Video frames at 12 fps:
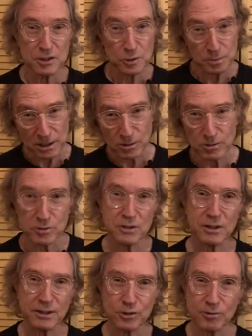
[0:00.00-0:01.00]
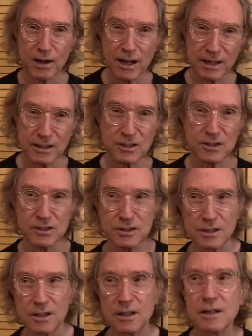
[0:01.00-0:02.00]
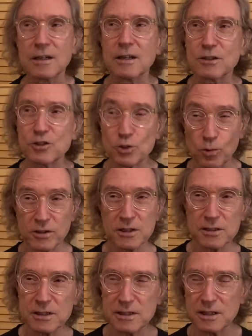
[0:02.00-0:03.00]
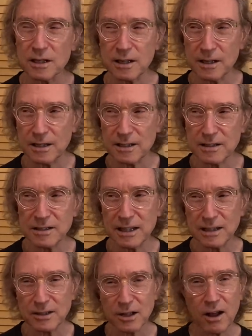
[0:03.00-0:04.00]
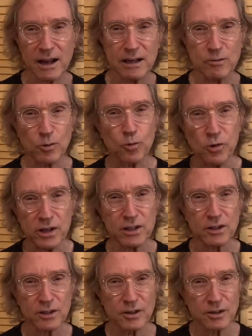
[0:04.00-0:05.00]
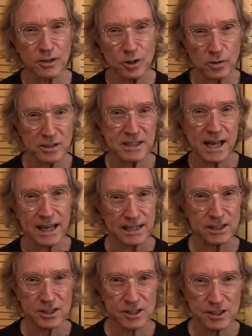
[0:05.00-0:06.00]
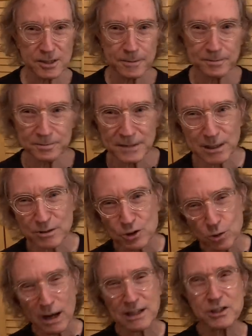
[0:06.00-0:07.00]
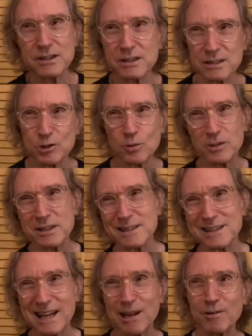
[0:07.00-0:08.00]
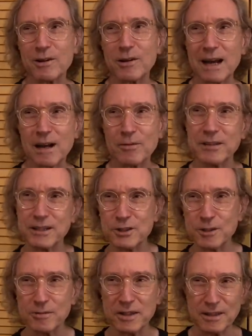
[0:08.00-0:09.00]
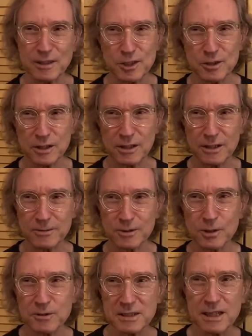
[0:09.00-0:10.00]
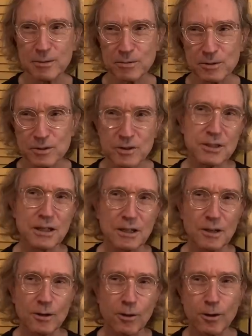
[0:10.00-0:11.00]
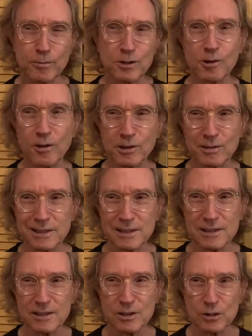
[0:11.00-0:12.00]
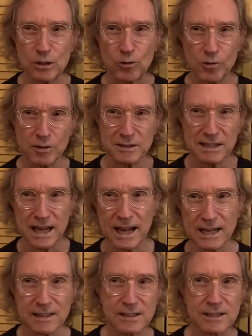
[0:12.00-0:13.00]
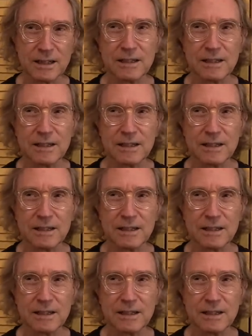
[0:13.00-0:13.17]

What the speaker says: speakers, electronics, sources that align with your tastes. Now, sources, I don't know. I don't think so, really. Turntables, arms cartridges, or DACs,